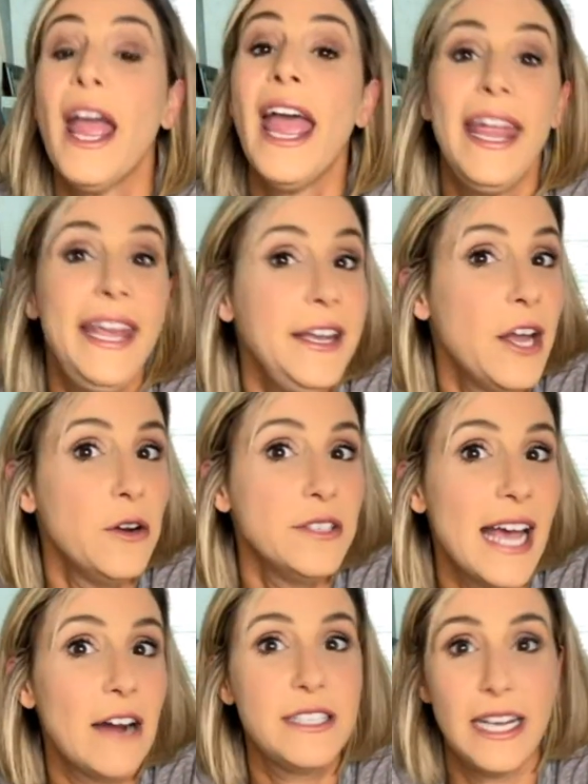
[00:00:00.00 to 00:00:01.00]
He knows
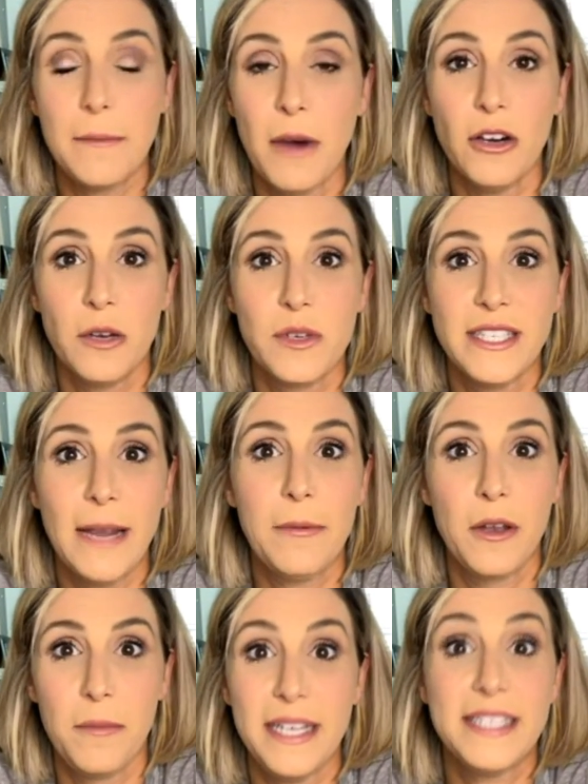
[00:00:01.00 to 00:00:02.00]
how Dan Mullen was able to be